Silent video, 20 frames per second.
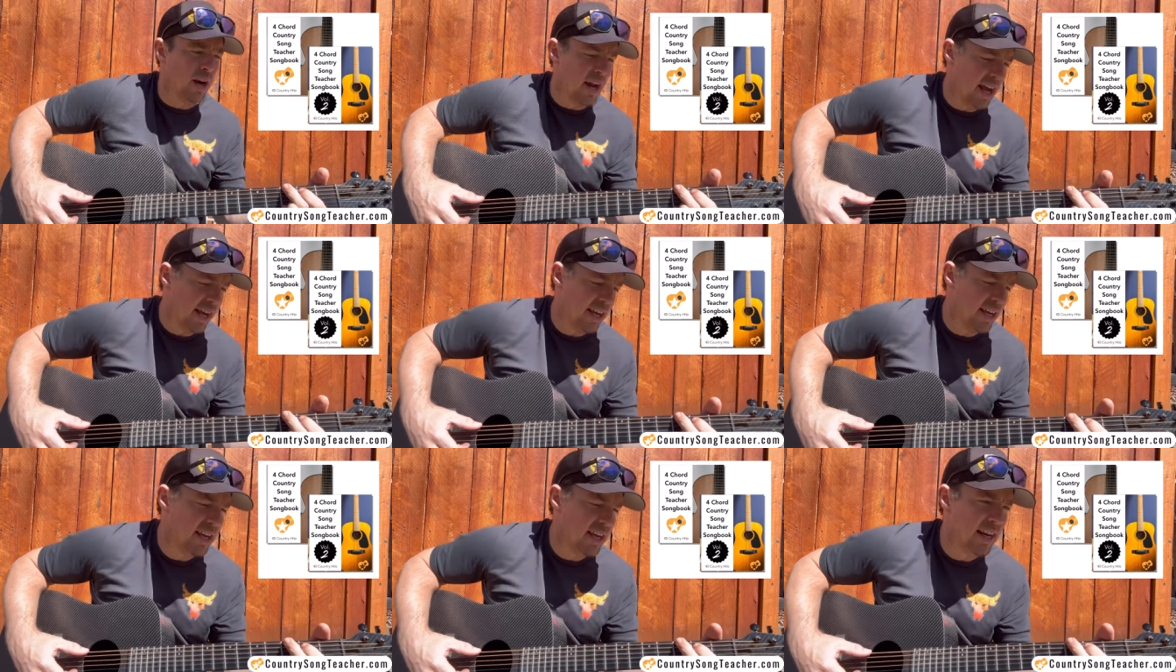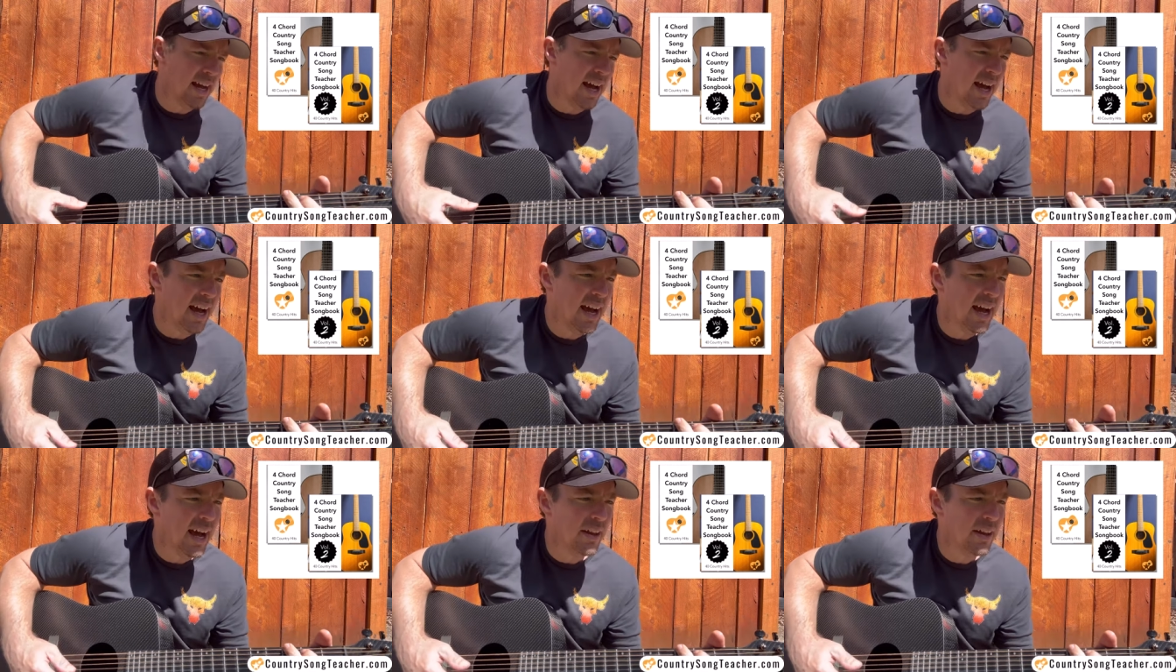I can't
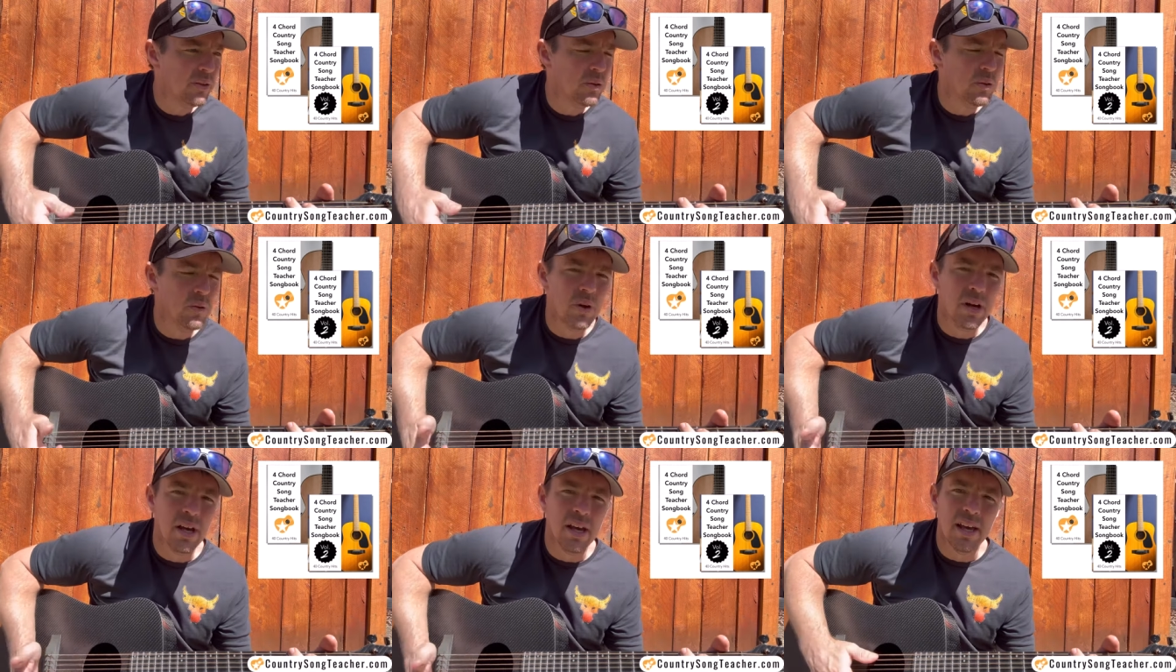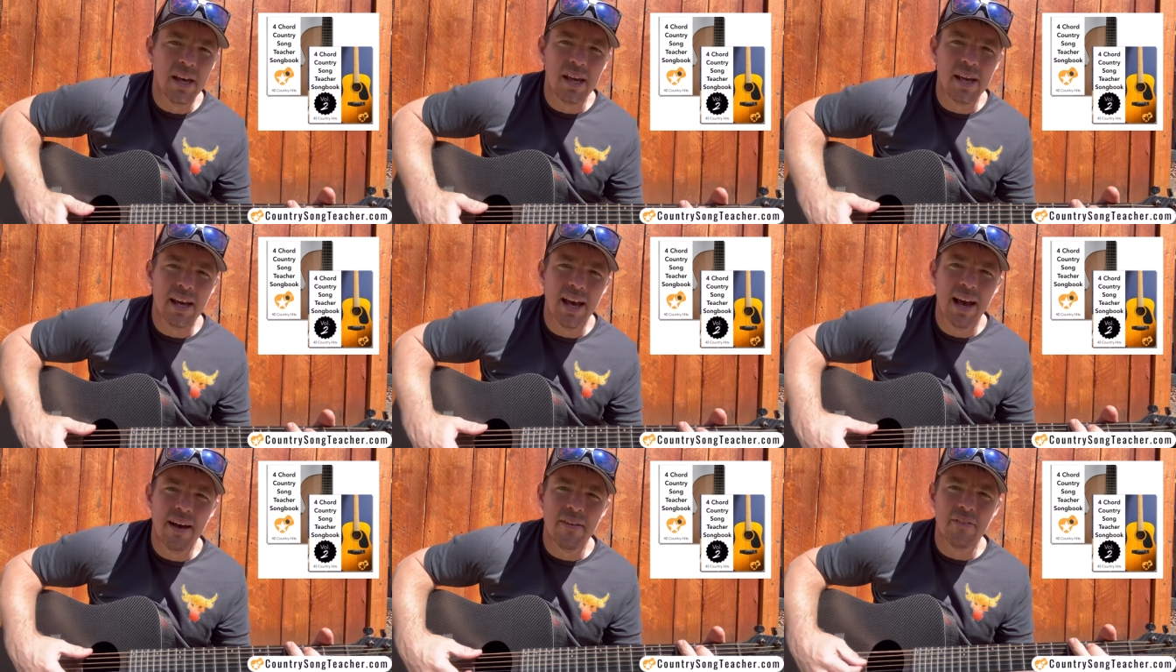hide the way
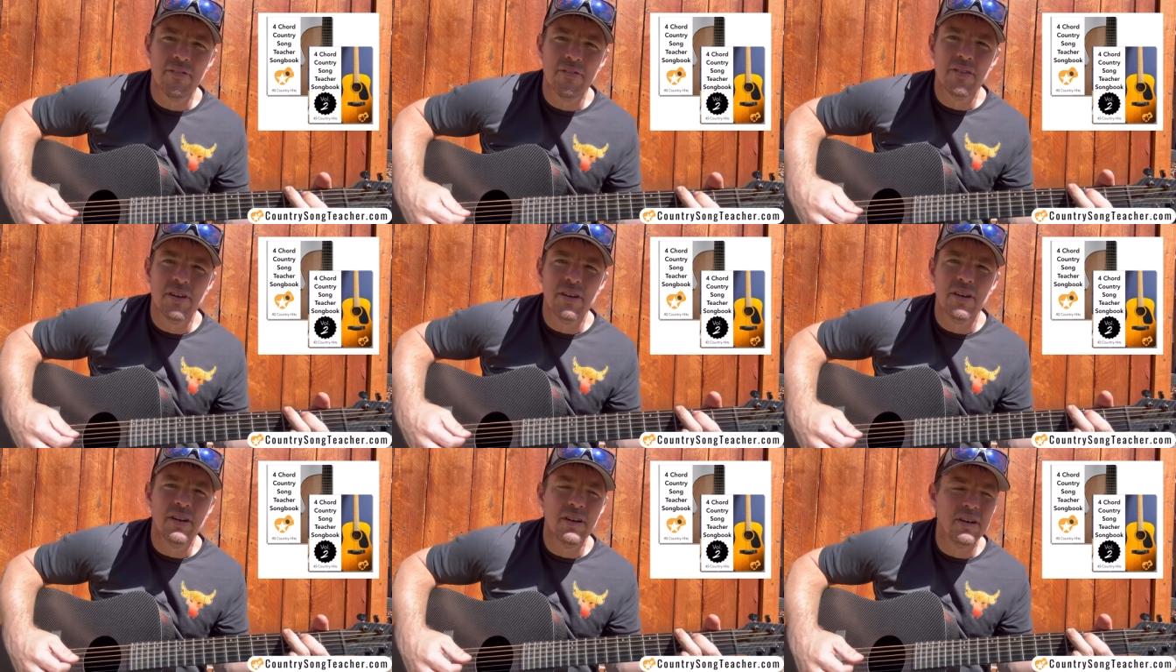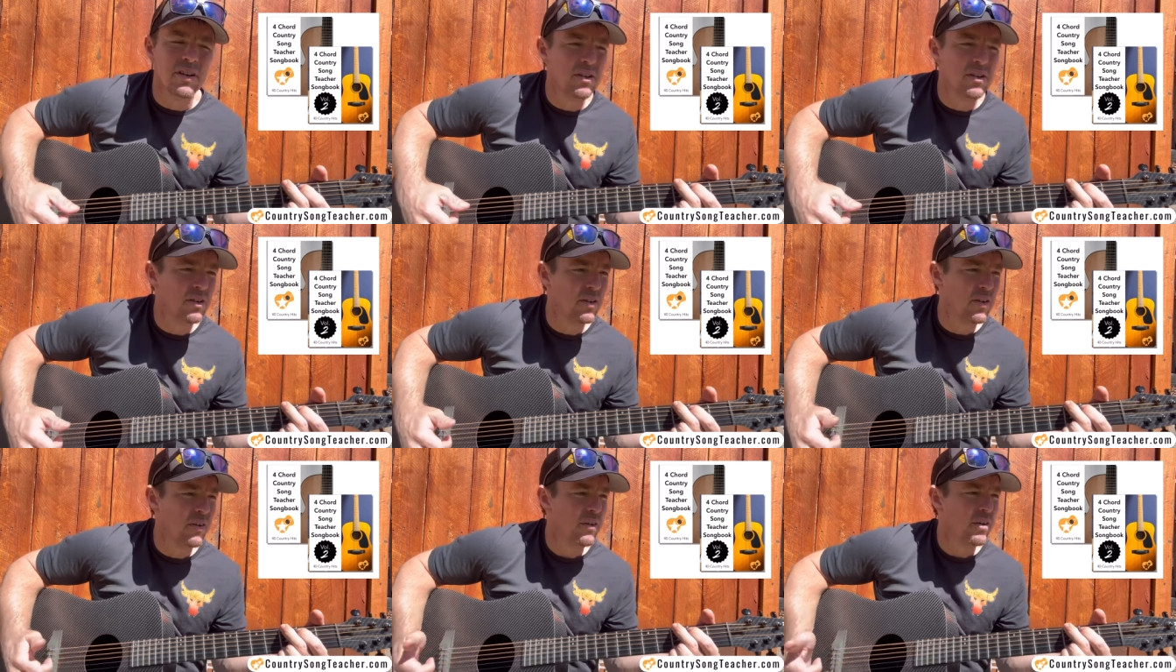I
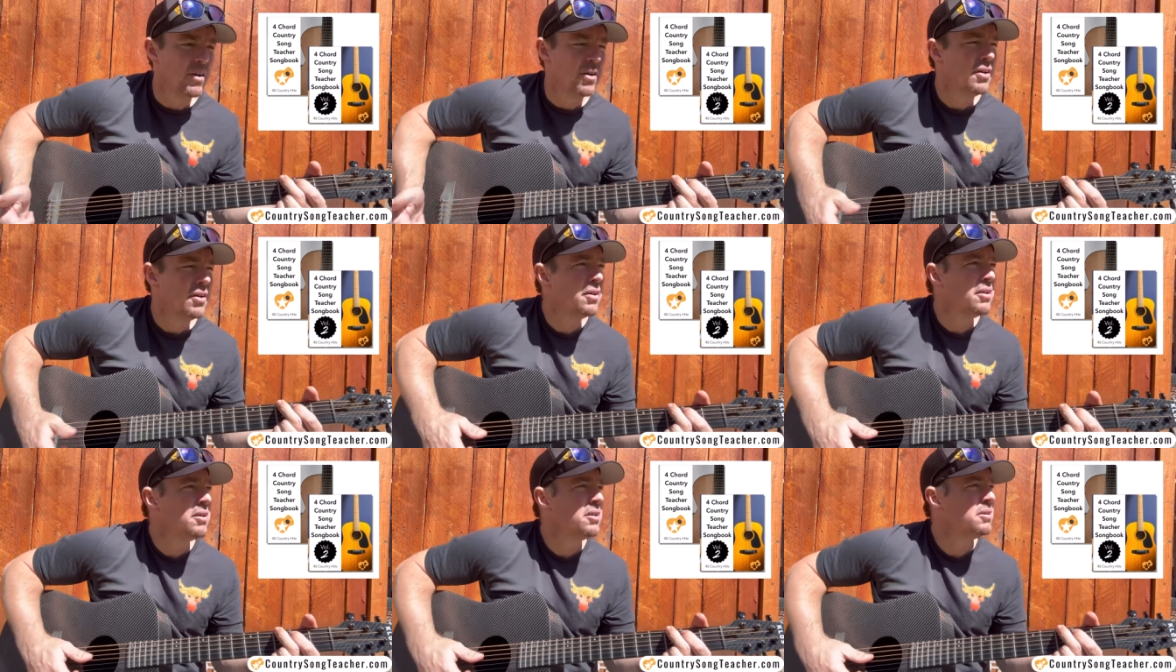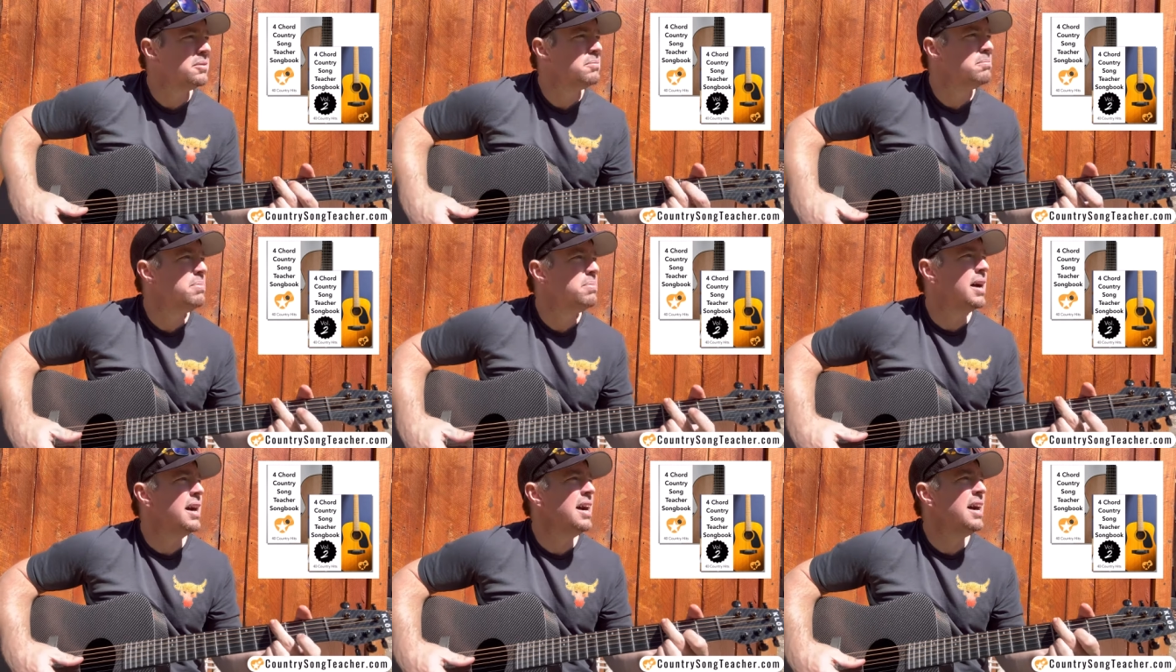feel
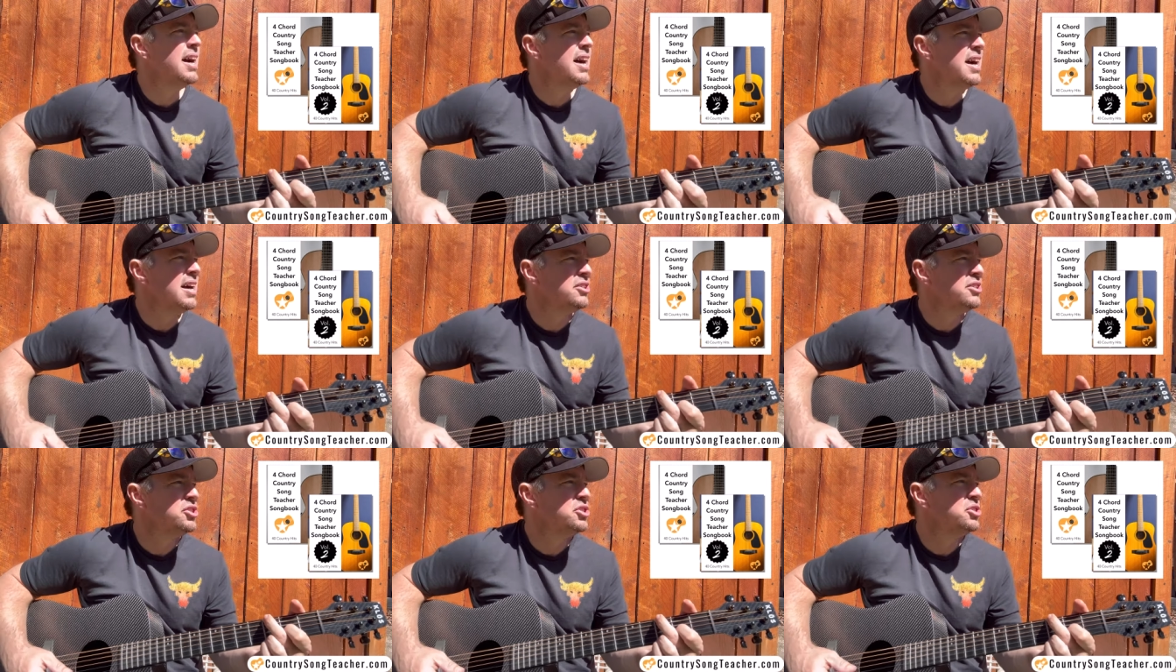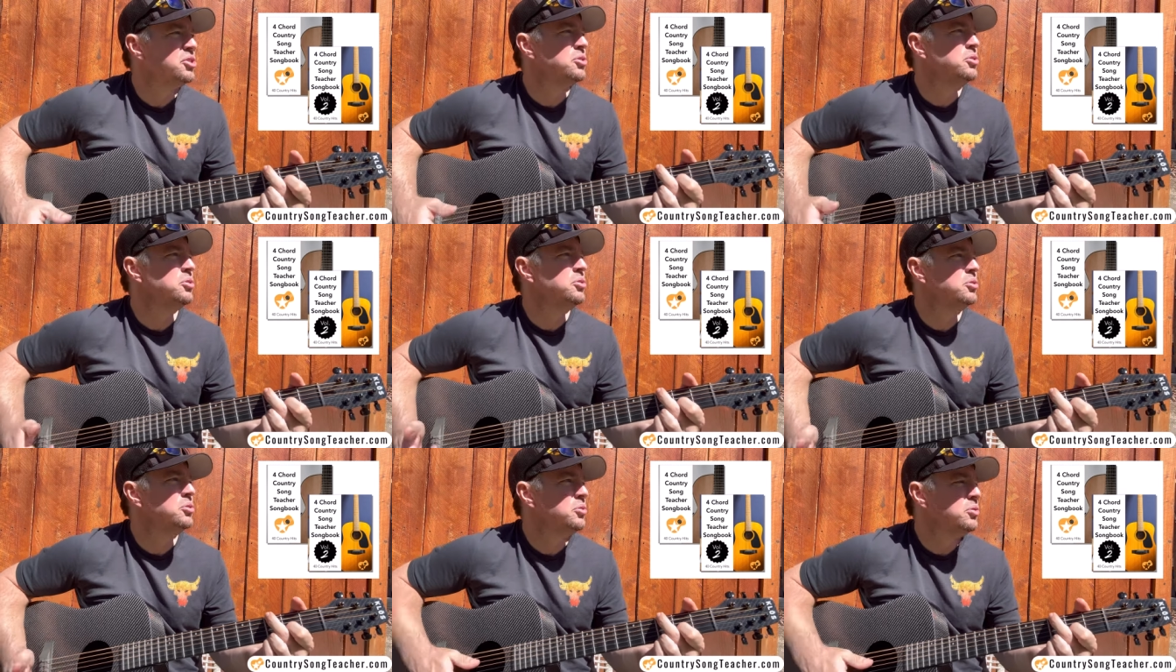about
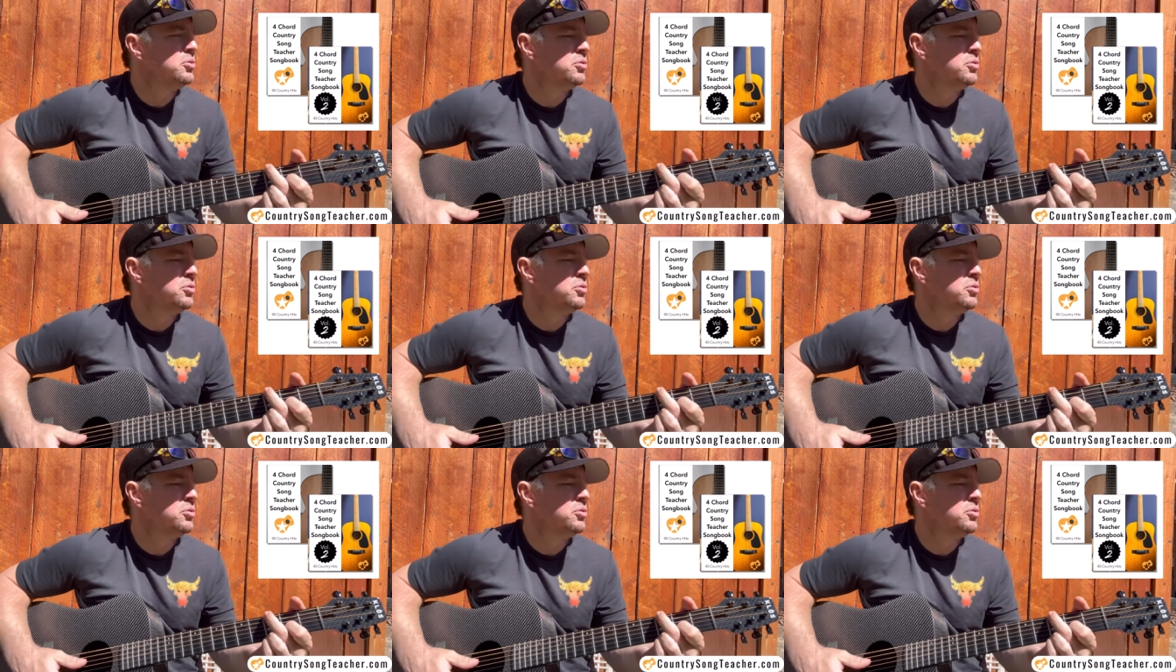you